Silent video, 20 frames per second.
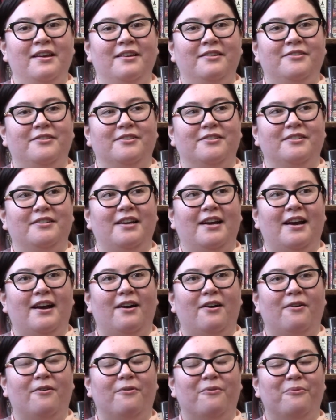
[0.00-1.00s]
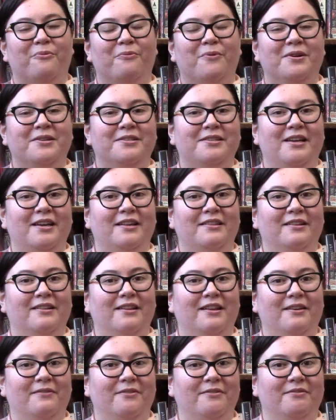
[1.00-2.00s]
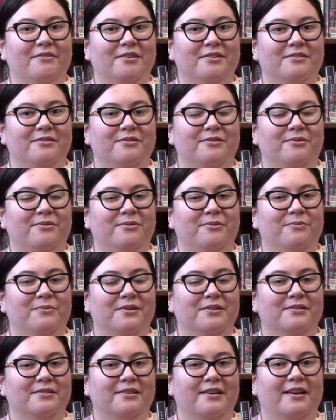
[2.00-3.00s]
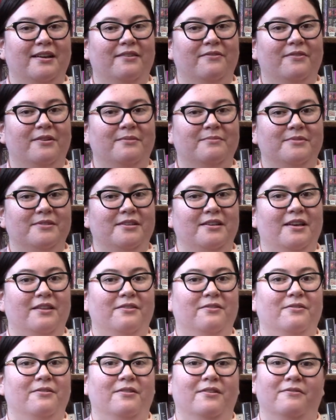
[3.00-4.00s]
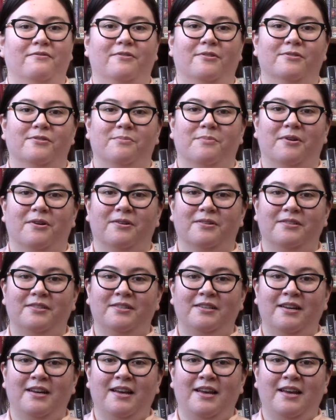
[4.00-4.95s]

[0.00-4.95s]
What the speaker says: just how one day in the life of these two humans kind of comes together and falls apart,